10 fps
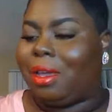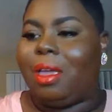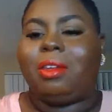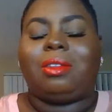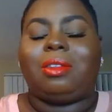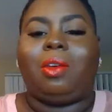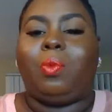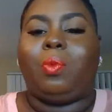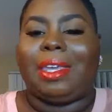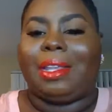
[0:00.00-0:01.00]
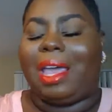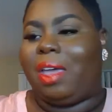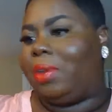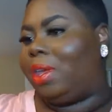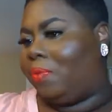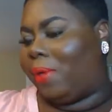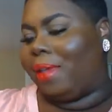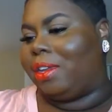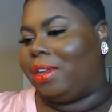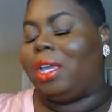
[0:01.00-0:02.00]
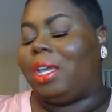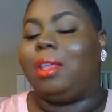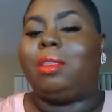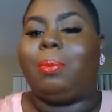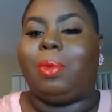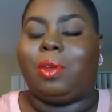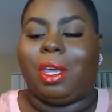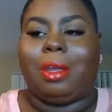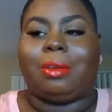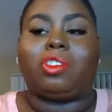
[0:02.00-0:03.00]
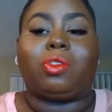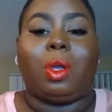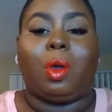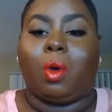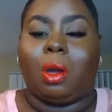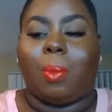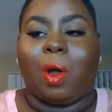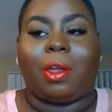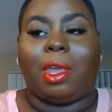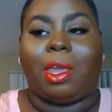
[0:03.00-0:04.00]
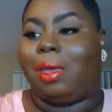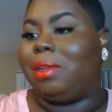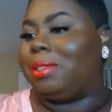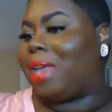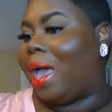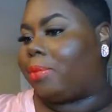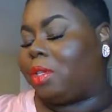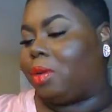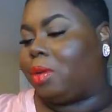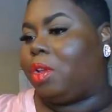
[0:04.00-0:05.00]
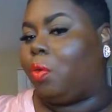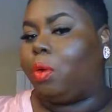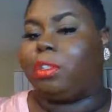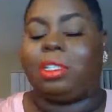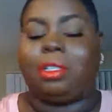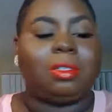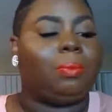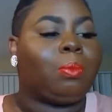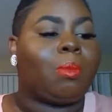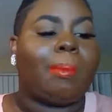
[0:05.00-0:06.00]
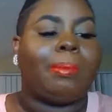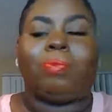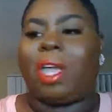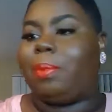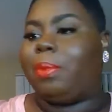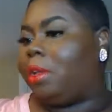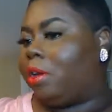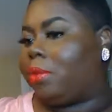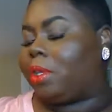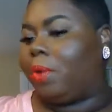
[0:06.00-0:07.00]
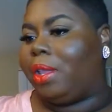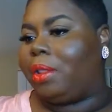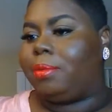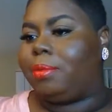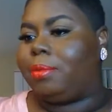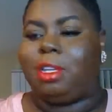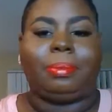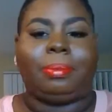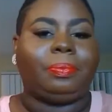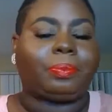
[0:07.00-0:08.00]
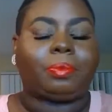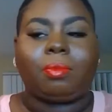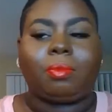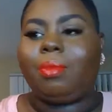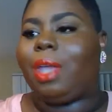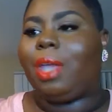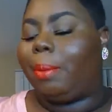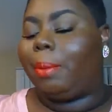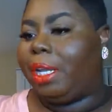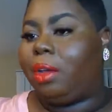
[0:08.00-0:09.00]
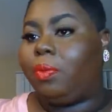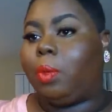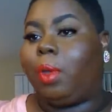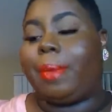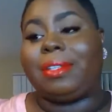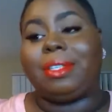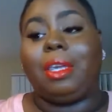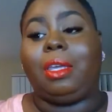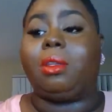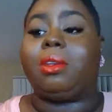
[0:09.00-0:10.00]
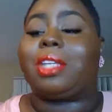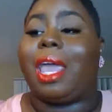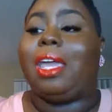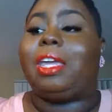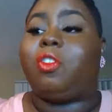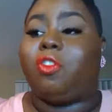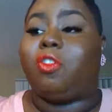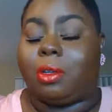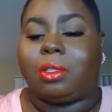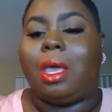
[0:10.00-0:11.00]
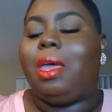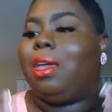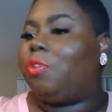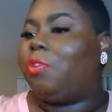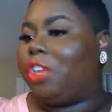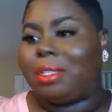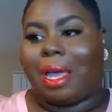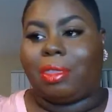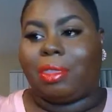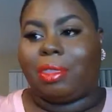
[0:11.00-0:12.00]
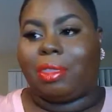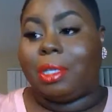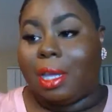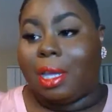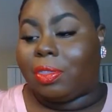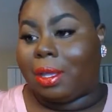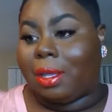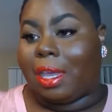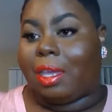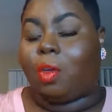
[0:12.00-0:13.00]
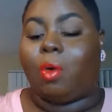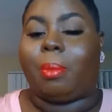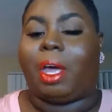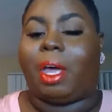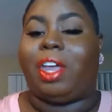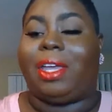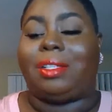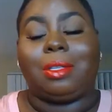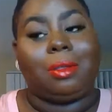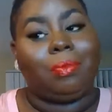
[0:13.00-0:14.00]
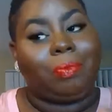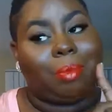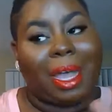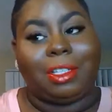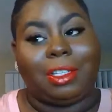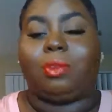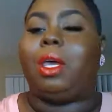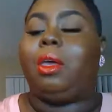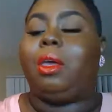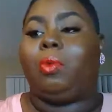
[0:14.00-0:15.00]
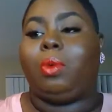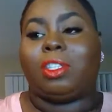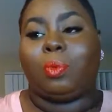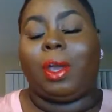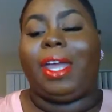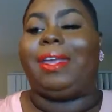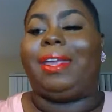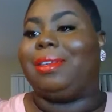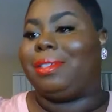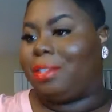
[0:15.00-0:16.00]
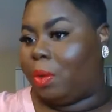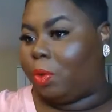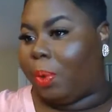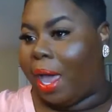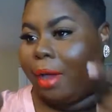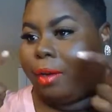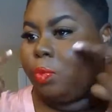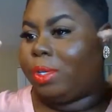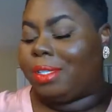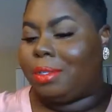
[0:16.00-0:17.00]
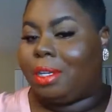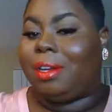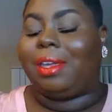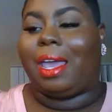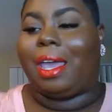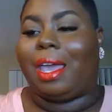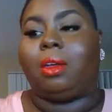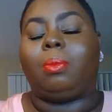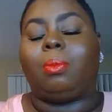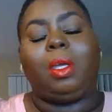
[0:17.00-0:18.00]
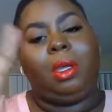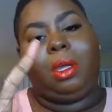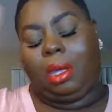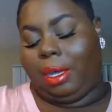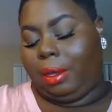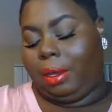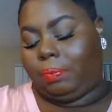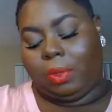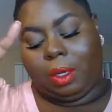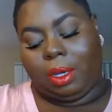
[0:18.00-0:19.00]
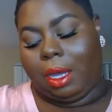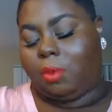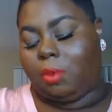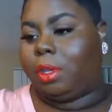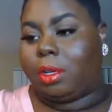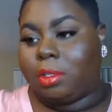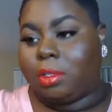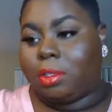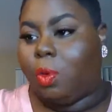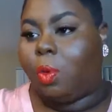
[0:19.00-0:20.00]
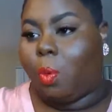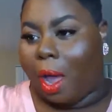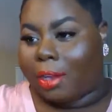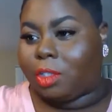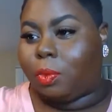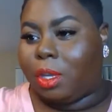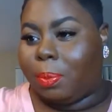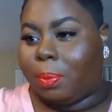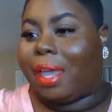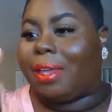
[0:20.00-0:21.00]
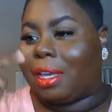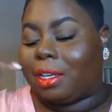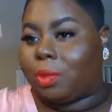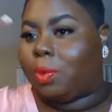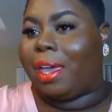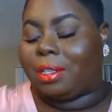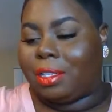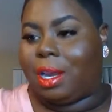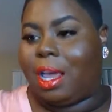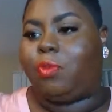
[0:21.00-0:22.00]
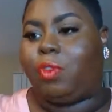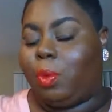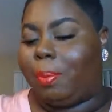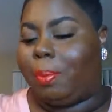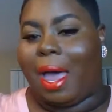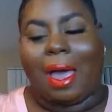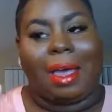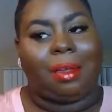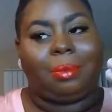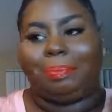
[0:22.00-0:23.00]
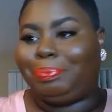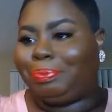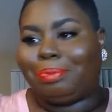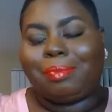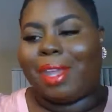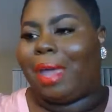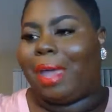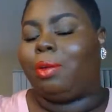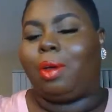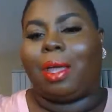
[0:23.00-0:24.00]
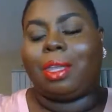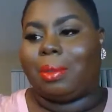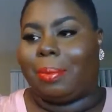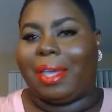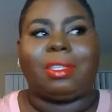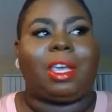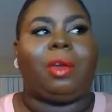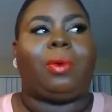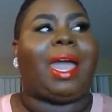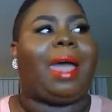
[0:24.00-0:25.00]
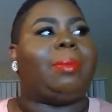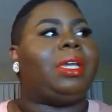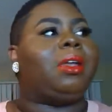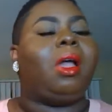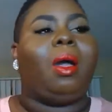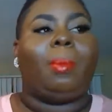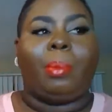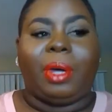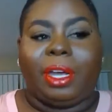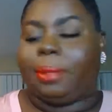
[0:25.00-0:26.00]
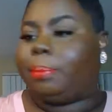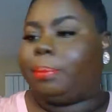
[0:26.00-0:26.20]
so that we can have an advantage in the beauty industry on the market, and it's absolutely gorgeous. I'm in love with the red lipstick. I'm in love with the way my skin looks and feels. It feels like there's nothing laying on my face. Mind you, we sprayed and set with powder, and we still didn't cake up. And okay, for those of you who will watch the replay, yes, we had a snafu with my eye. I don't know, I think the mascara got me, but